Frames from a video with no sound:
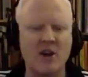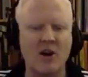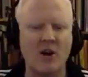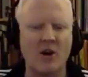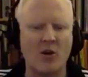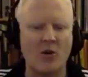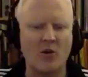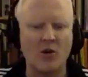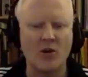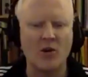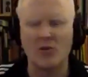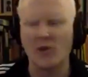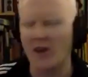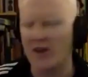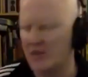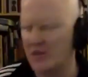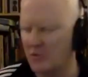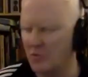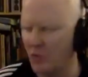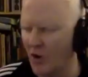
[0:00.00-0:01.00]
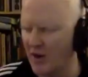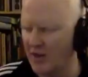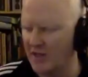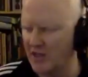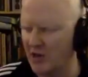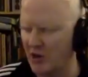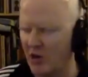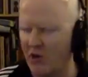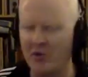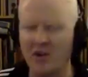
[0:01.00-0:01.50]
know, right? You'd want
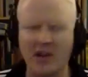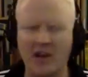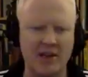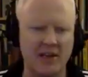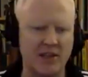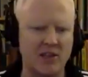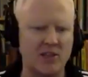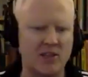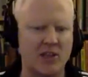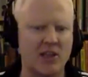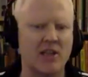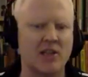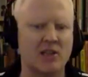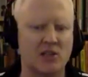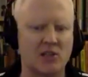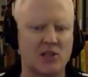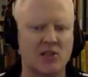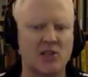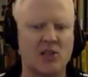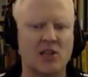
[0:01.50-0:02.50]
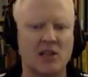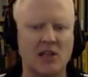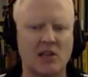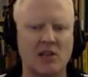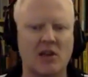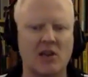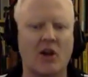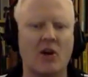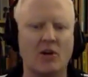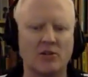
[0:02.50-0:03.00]
to know, okay, it's
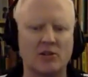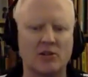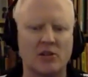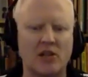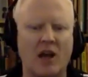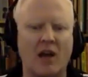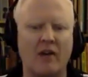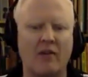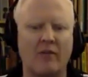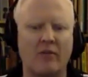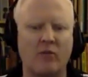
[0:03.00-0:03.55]
tequila. I'll just have